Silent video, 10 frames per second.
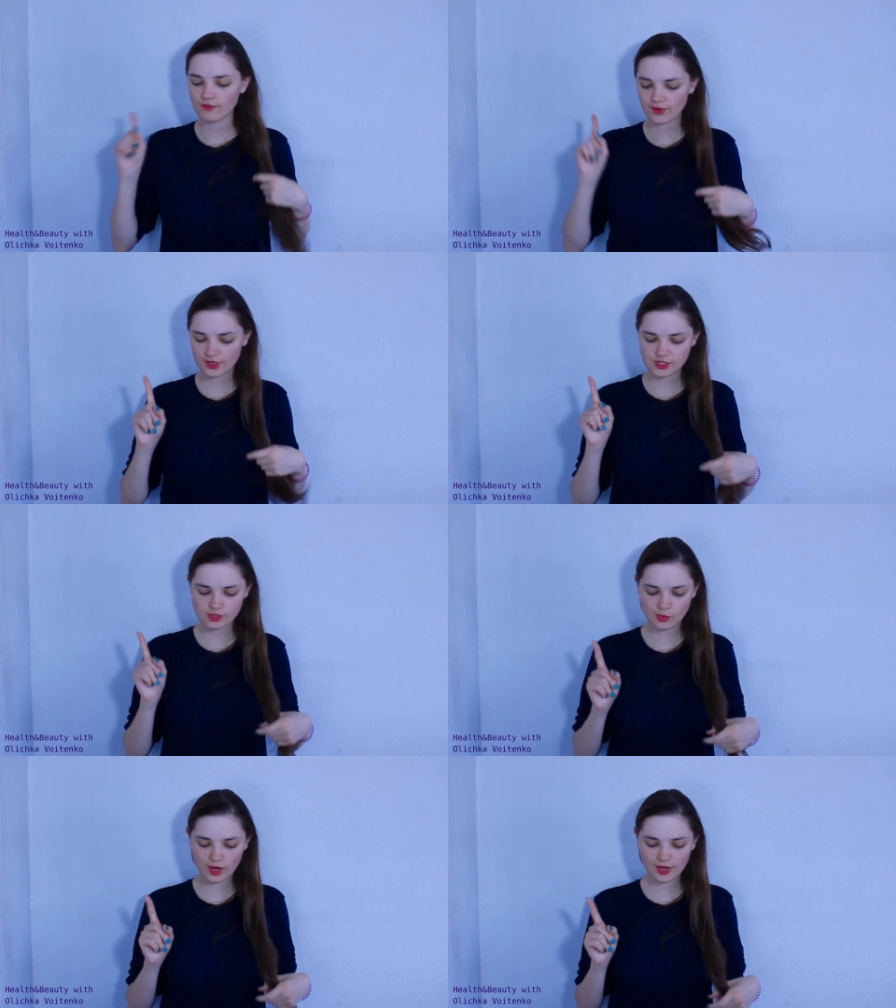
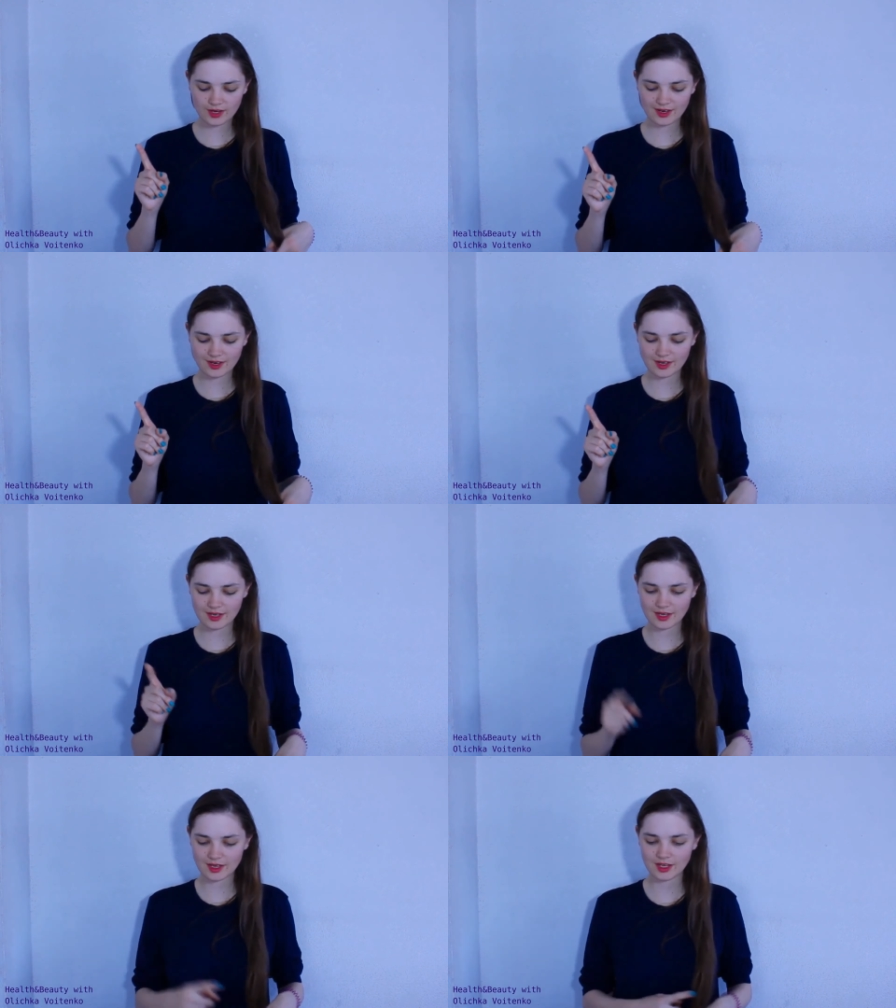First one,
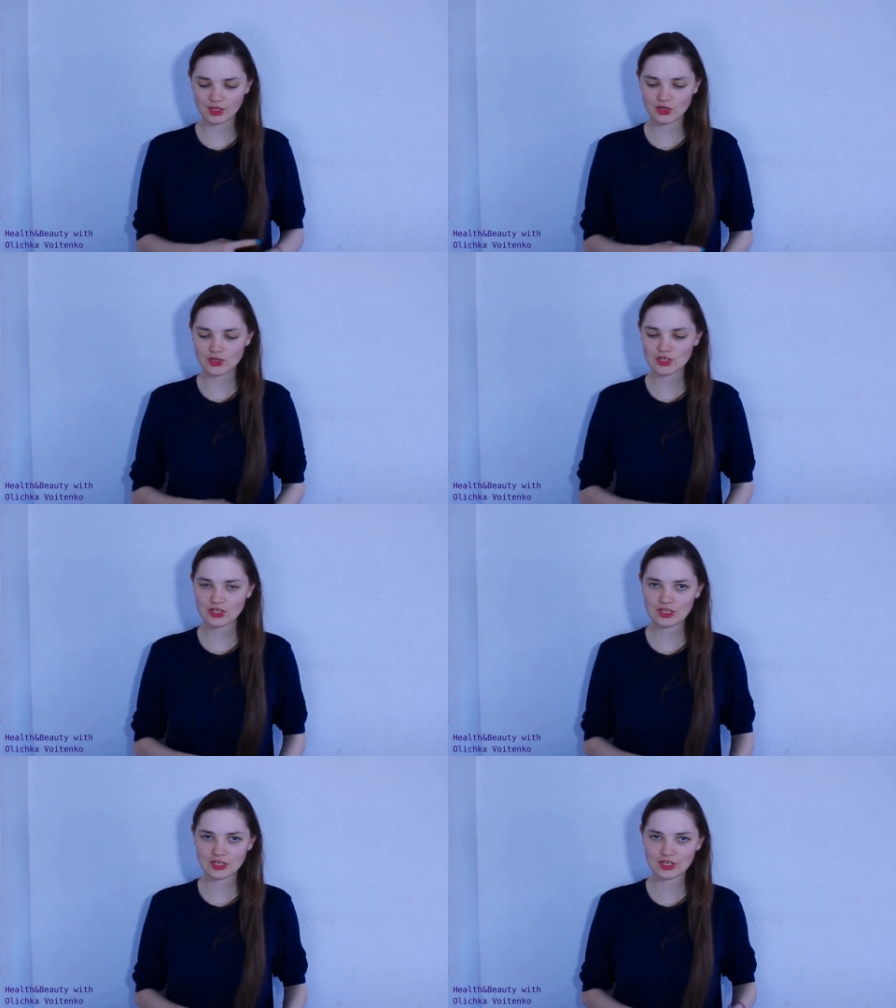uh, you
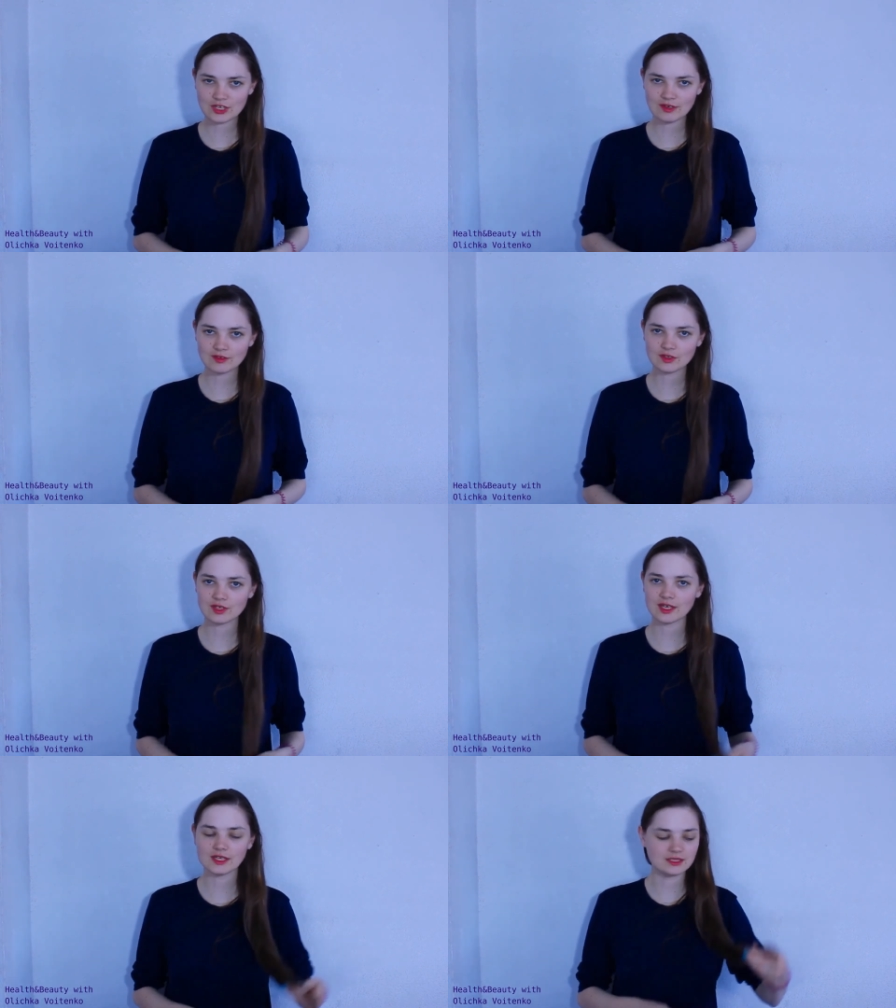don't have to
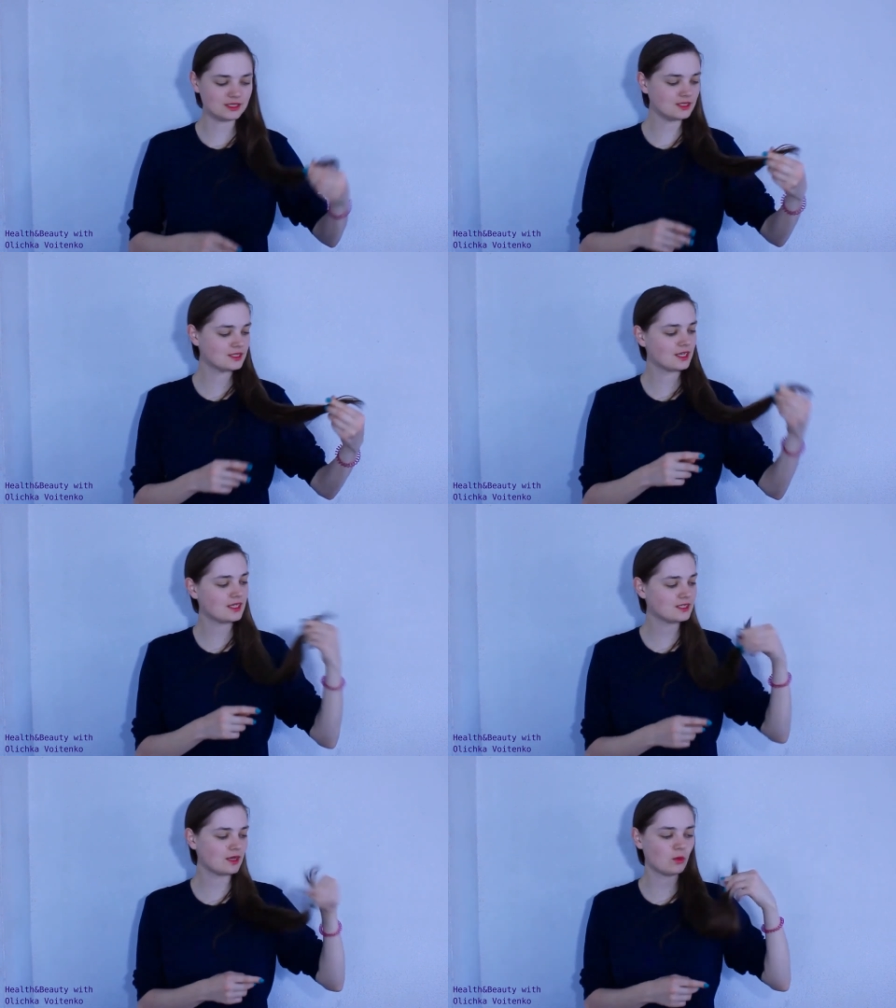cut it
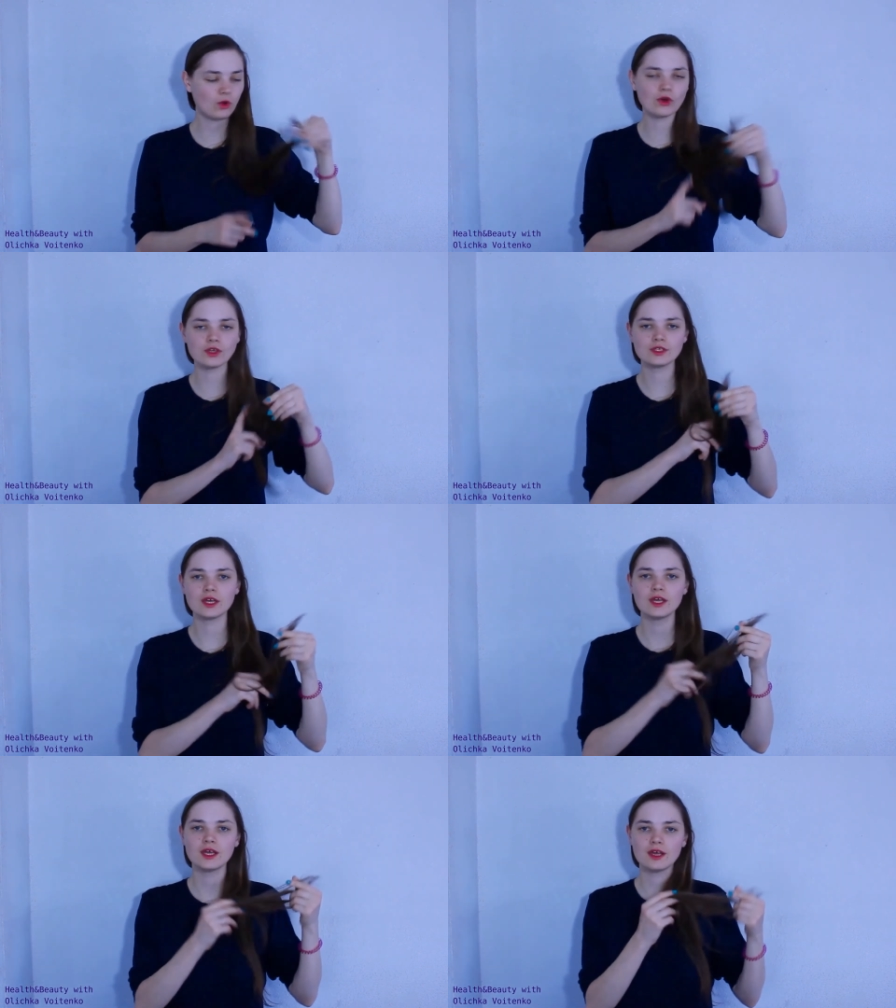and avoid,
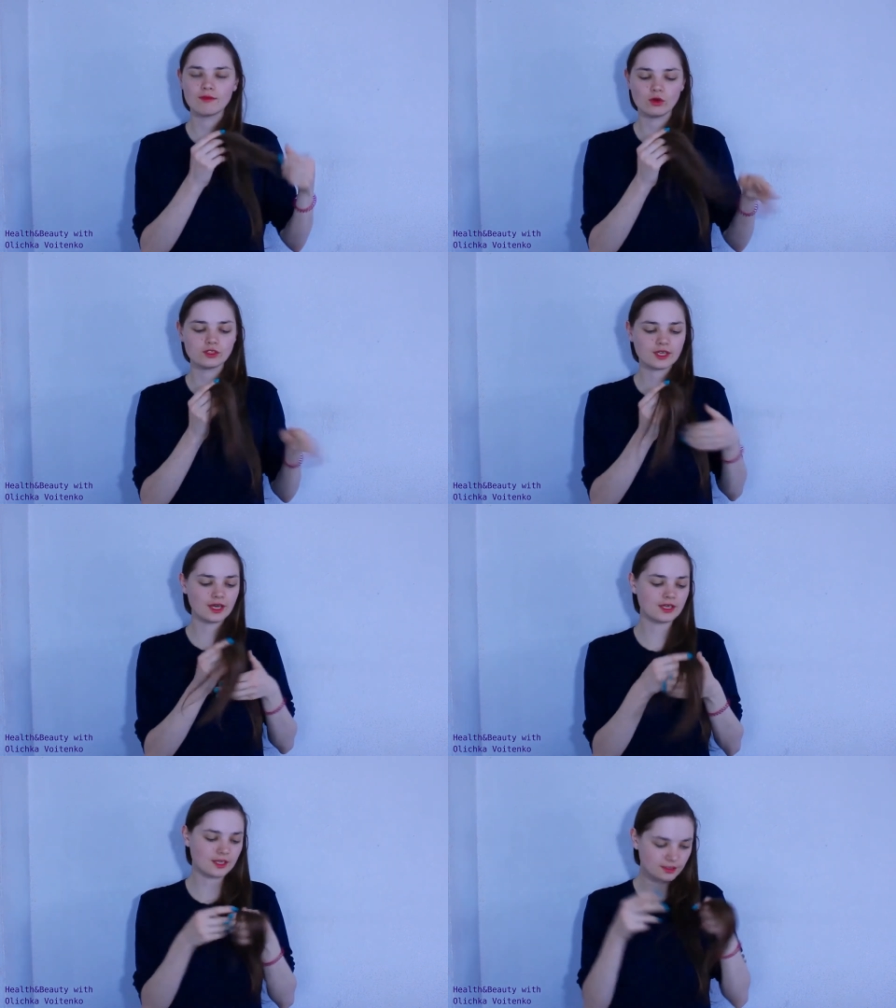avoid
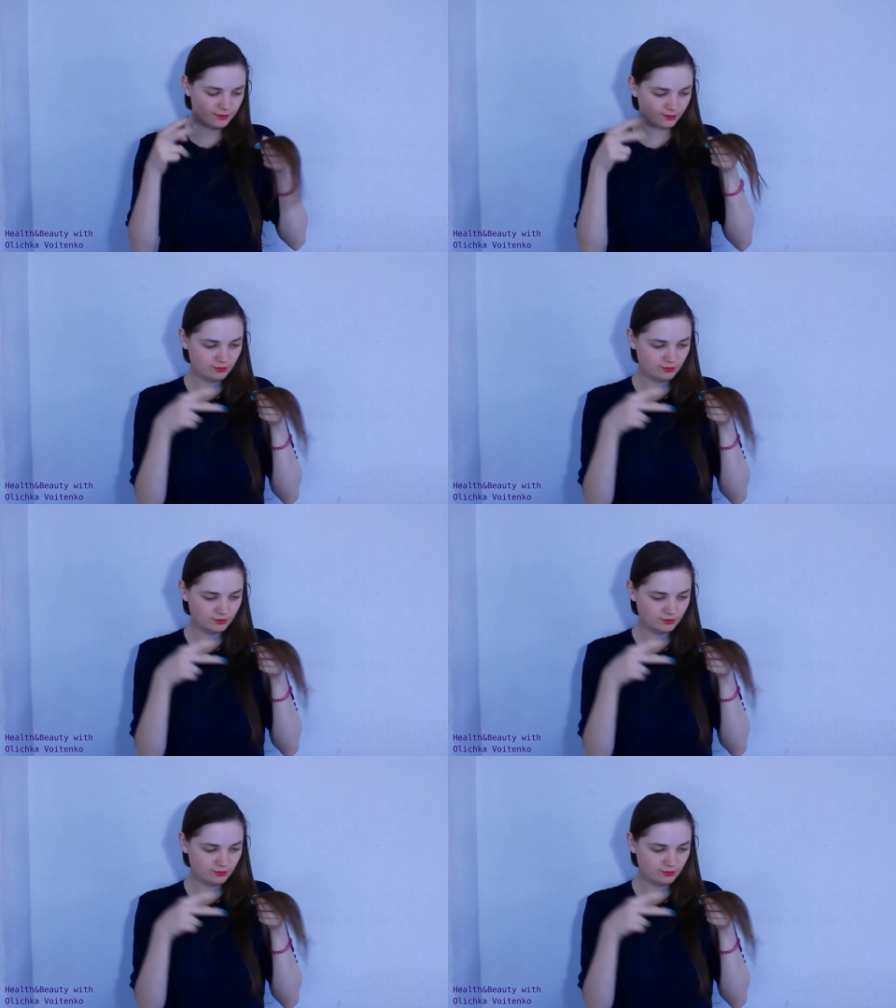cutting it,